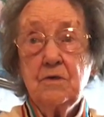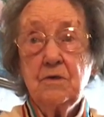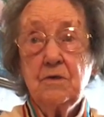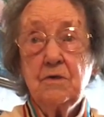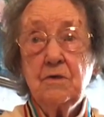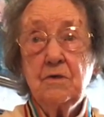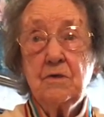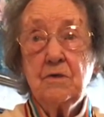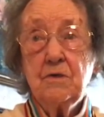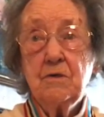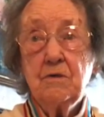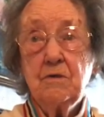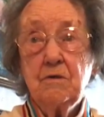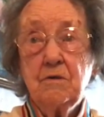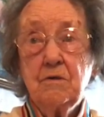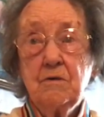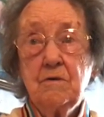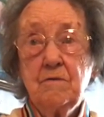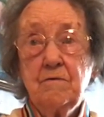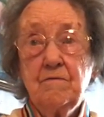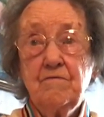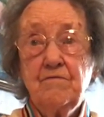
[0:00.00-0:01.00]
No, they are
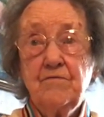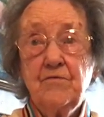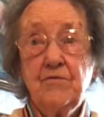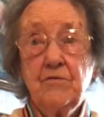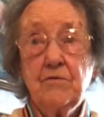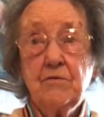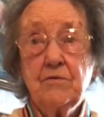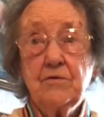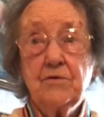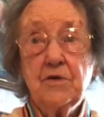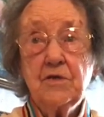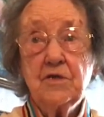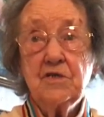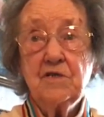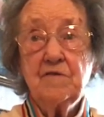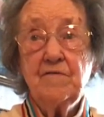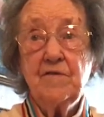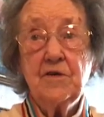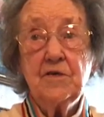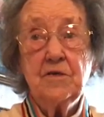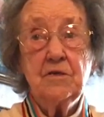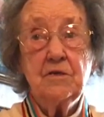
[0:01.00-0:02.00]
not. Definitely not
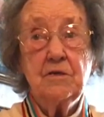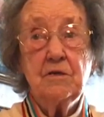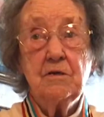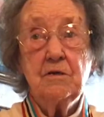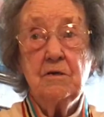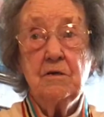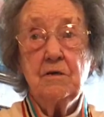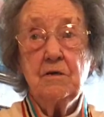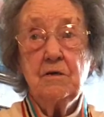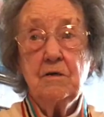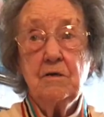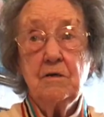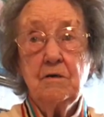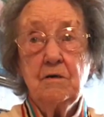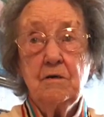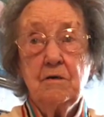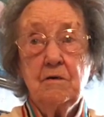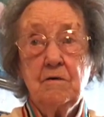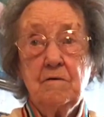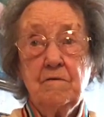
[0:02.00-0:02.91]
free. It's terrible.